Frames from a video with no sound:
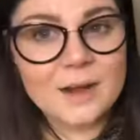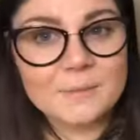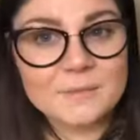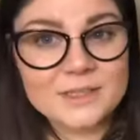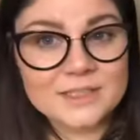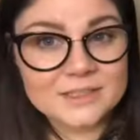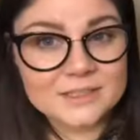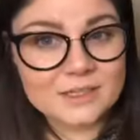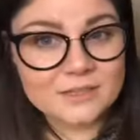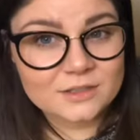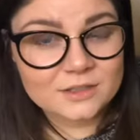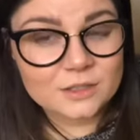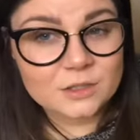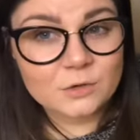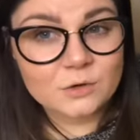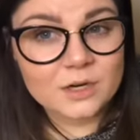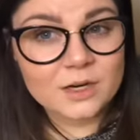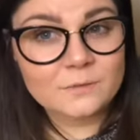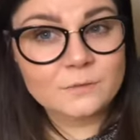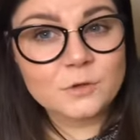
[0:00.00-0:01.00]
This tells a
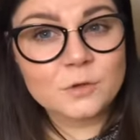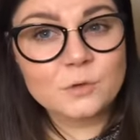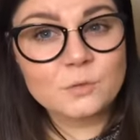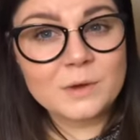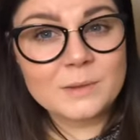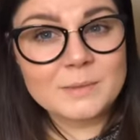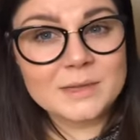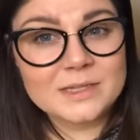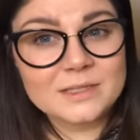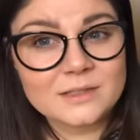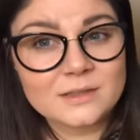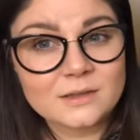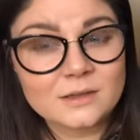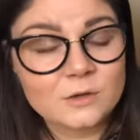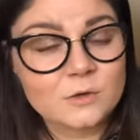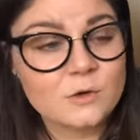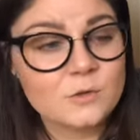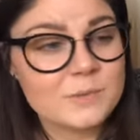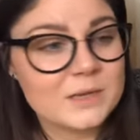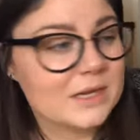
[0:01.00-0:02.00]
story of two women
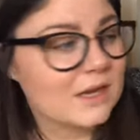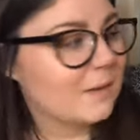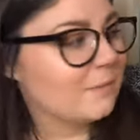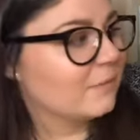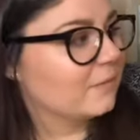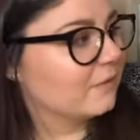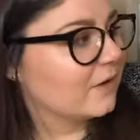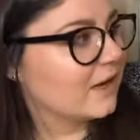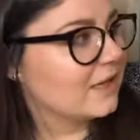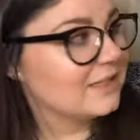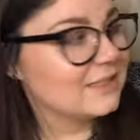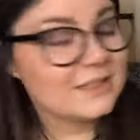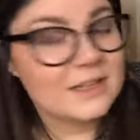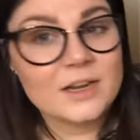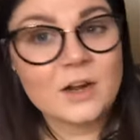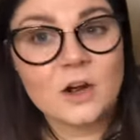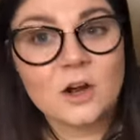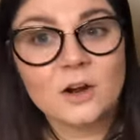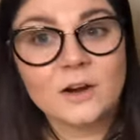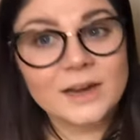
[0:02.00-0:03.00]
who become friends.
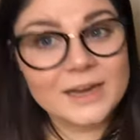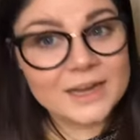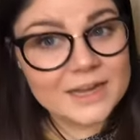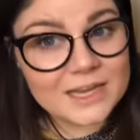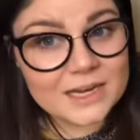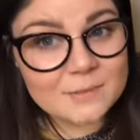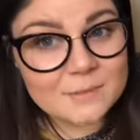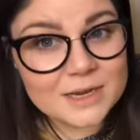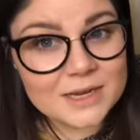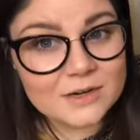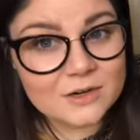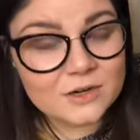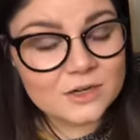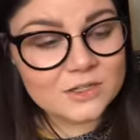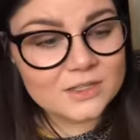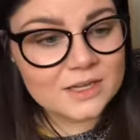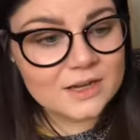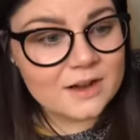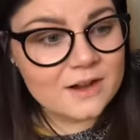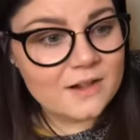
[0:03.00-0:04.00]
They are
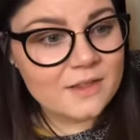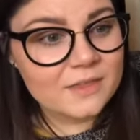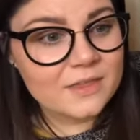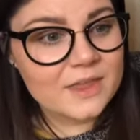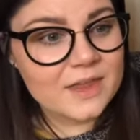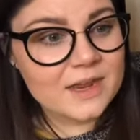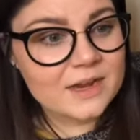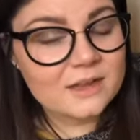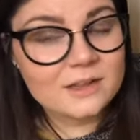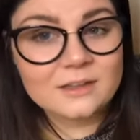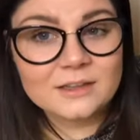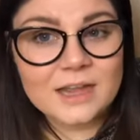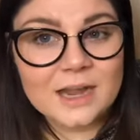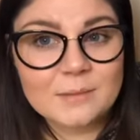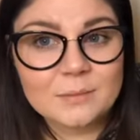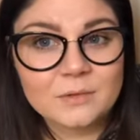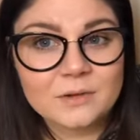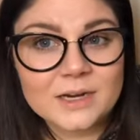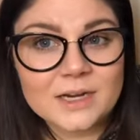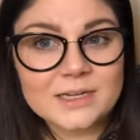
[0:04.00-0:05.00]
animators. They
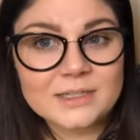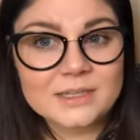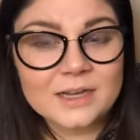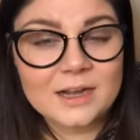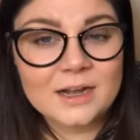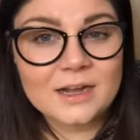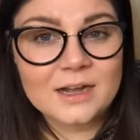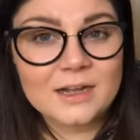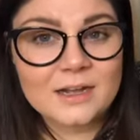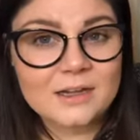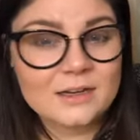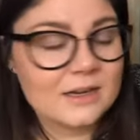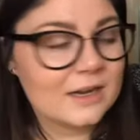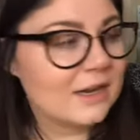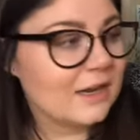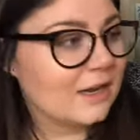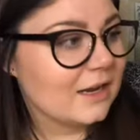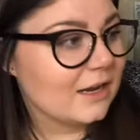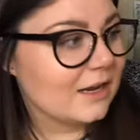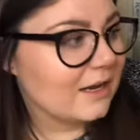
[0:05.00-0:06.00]
collaborate on
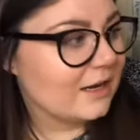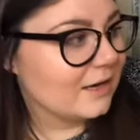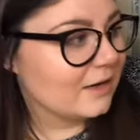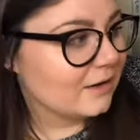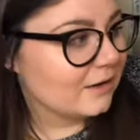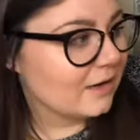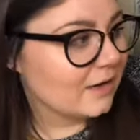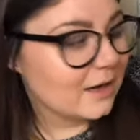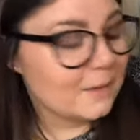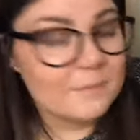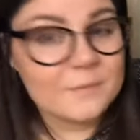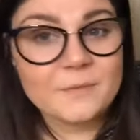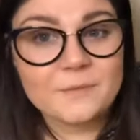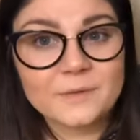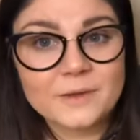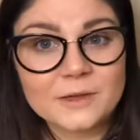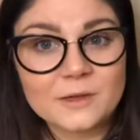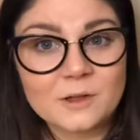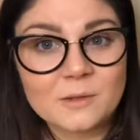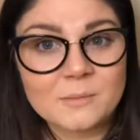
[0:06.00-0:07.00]
a
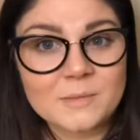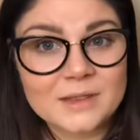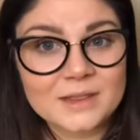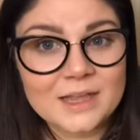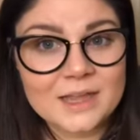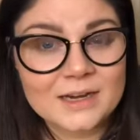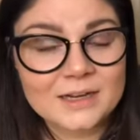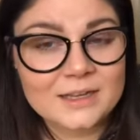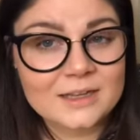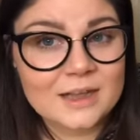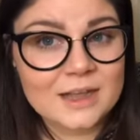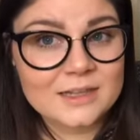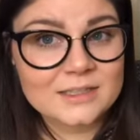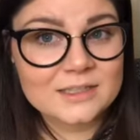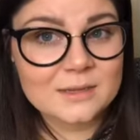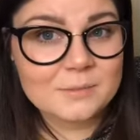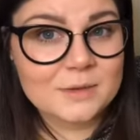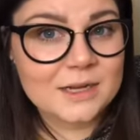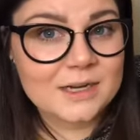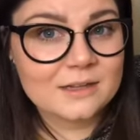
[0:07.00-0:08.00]
film that ends
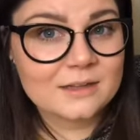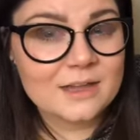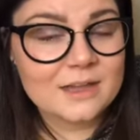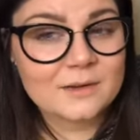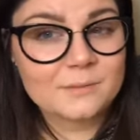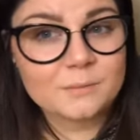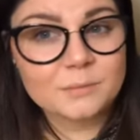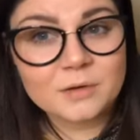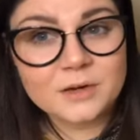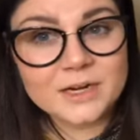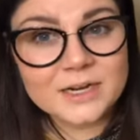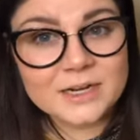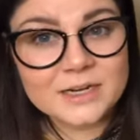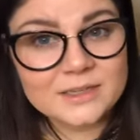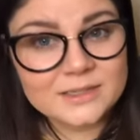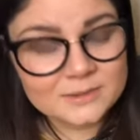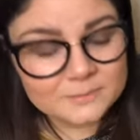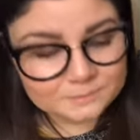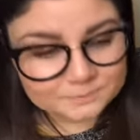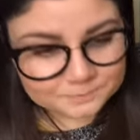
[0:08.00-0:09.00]
up getting a lot of
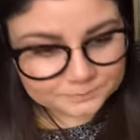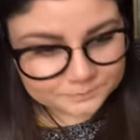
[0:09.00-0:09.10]
praise.